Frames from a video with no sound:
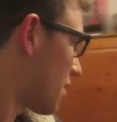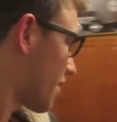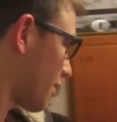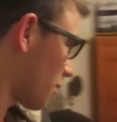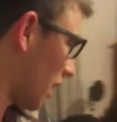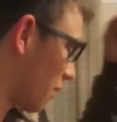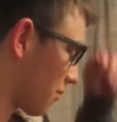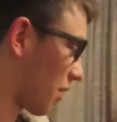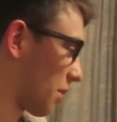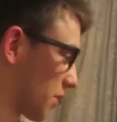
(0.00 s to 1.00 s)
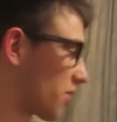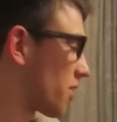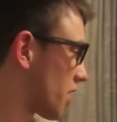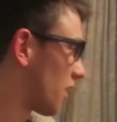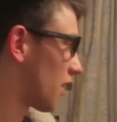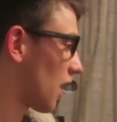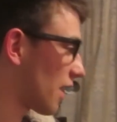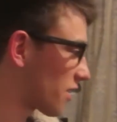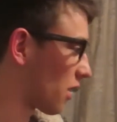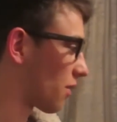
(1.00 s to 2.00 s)
reason I was waiting up for it was to turn the
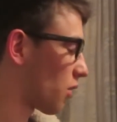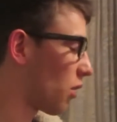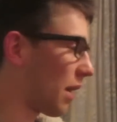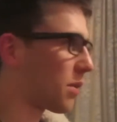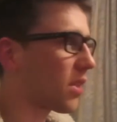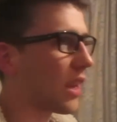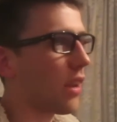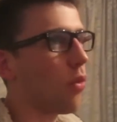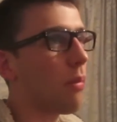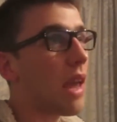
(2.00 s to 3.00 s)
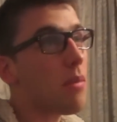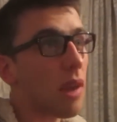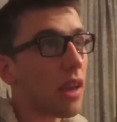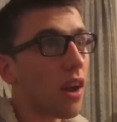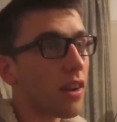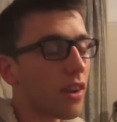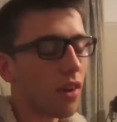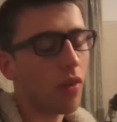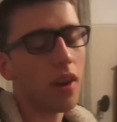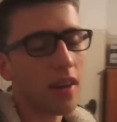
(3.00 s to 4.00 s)
light off. Or I was thinking, oh, maybe I could...
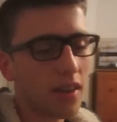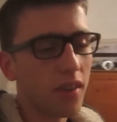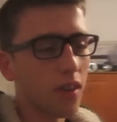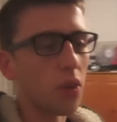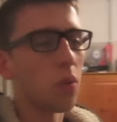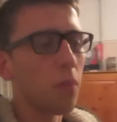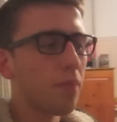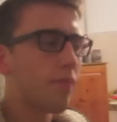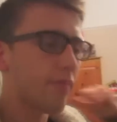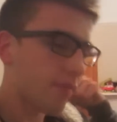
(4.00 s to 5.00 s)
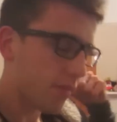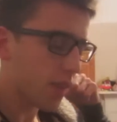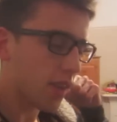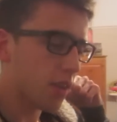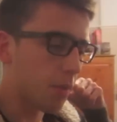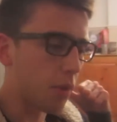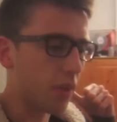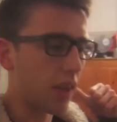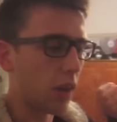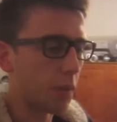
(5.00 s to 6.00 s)
All I need to do to boot
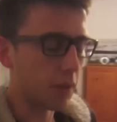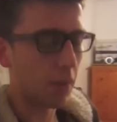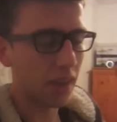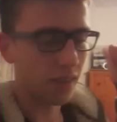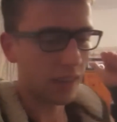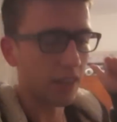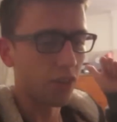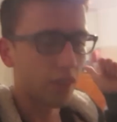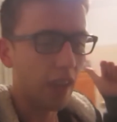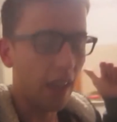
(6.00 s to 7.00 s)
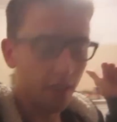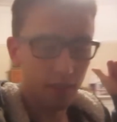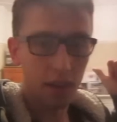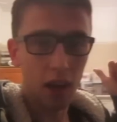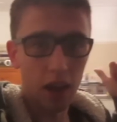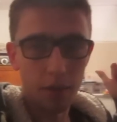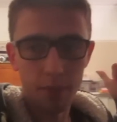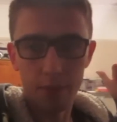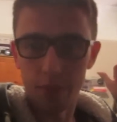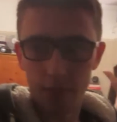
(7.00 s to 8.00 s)
thingy up is basically just get
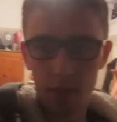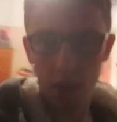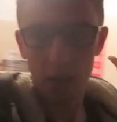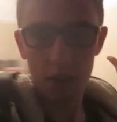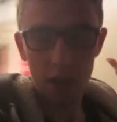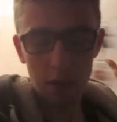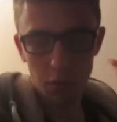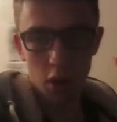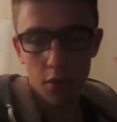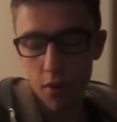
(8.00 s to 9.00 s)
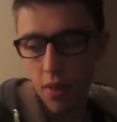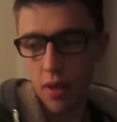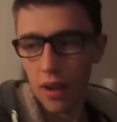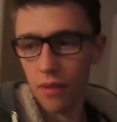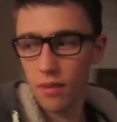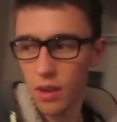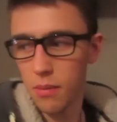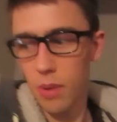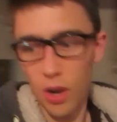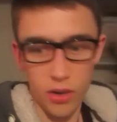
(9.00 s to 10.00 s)
recovery thing,
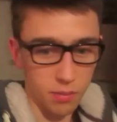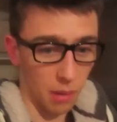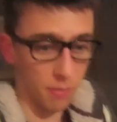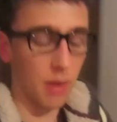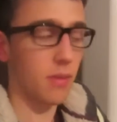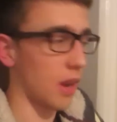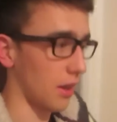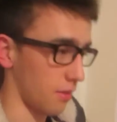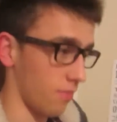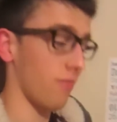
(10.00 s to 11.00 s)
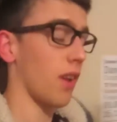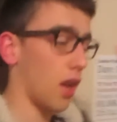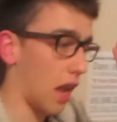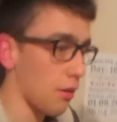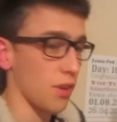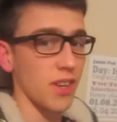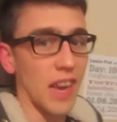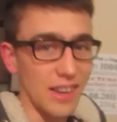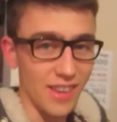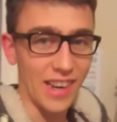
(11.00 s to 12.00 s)
put it onto my... Like,
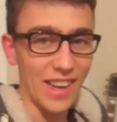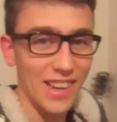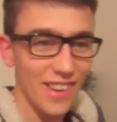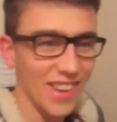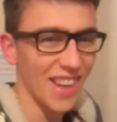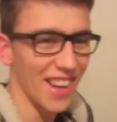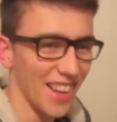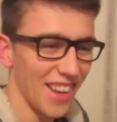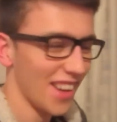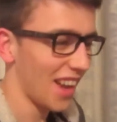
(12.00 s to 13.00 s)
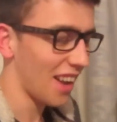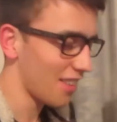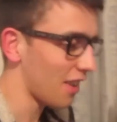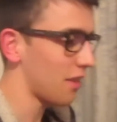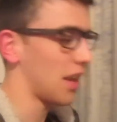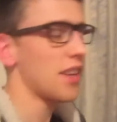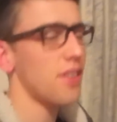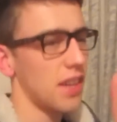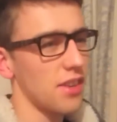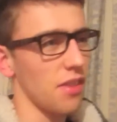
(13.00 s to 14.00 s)
irritatingly. Like, here's
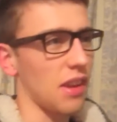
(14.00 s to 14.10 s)
the